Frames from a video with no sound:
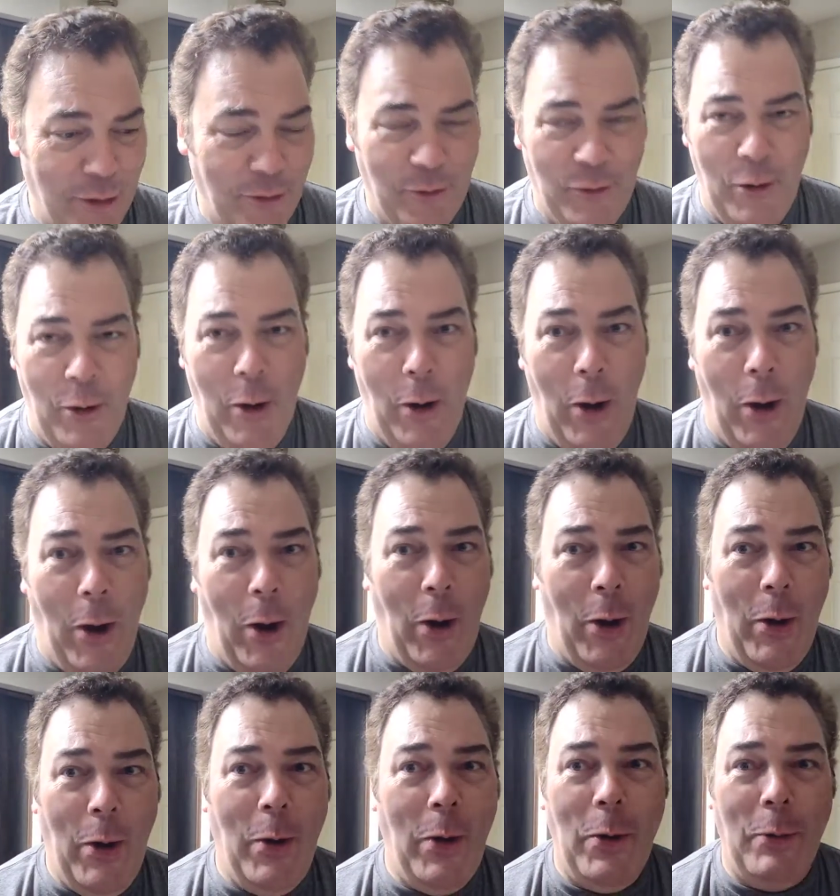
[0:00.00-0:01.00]

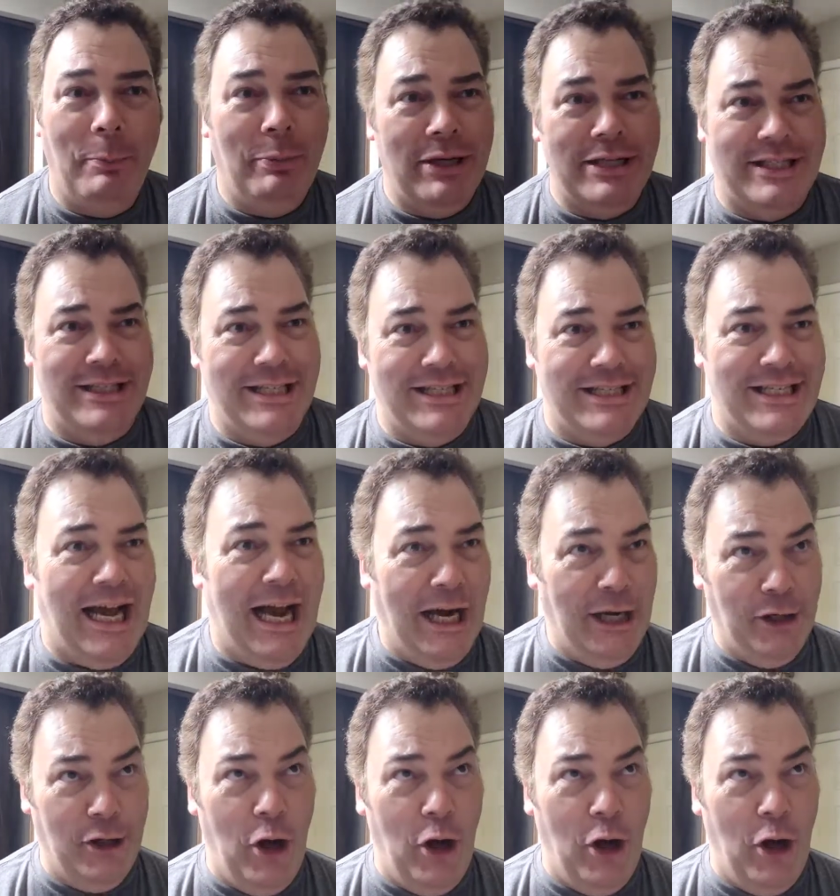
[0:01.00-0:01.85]
no business I